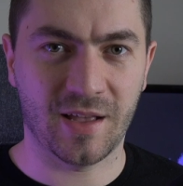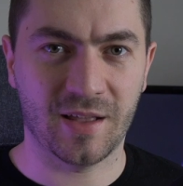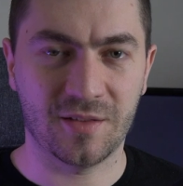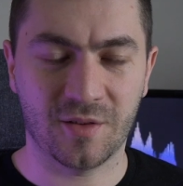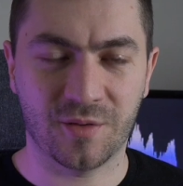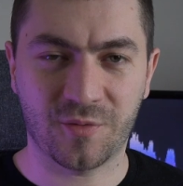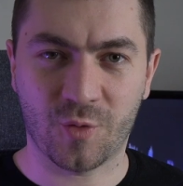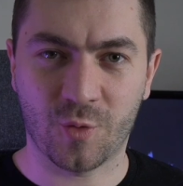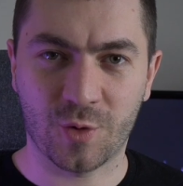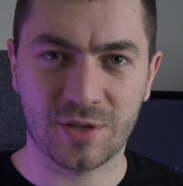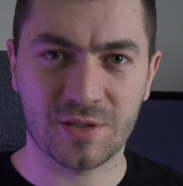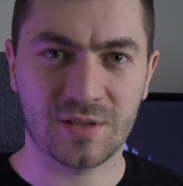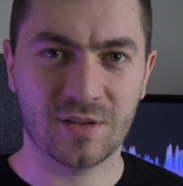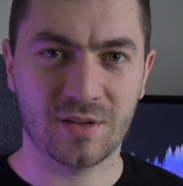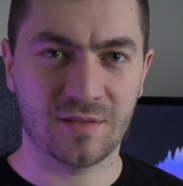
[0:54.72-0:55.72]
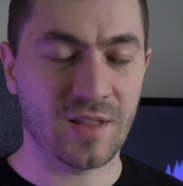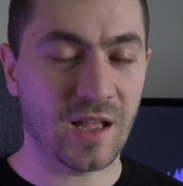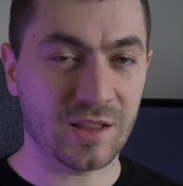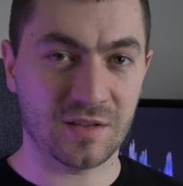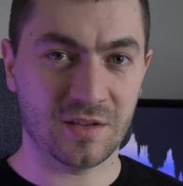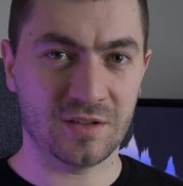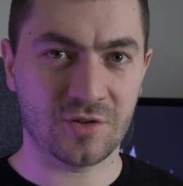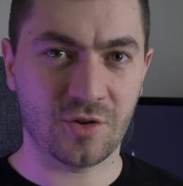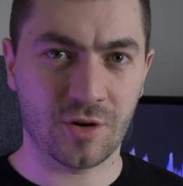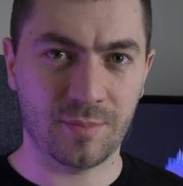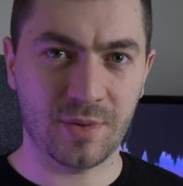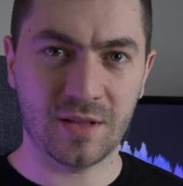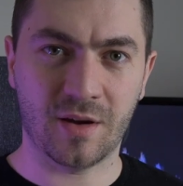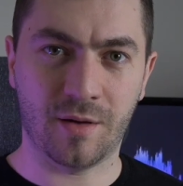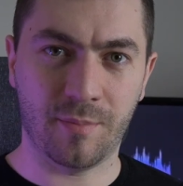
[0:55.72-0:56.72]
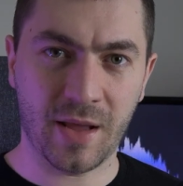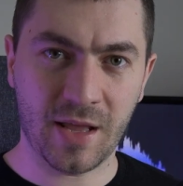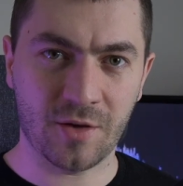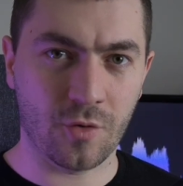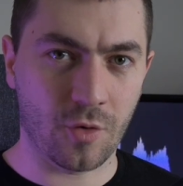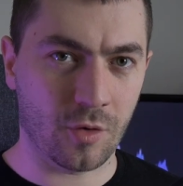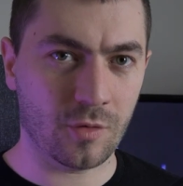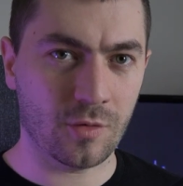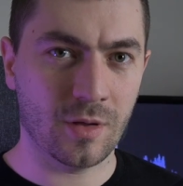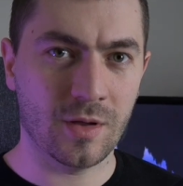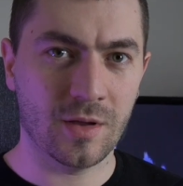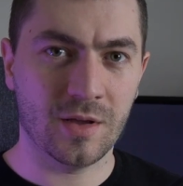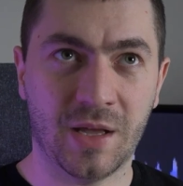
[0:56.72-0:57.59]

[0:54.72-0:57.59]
And of course, that is going to be their main goal.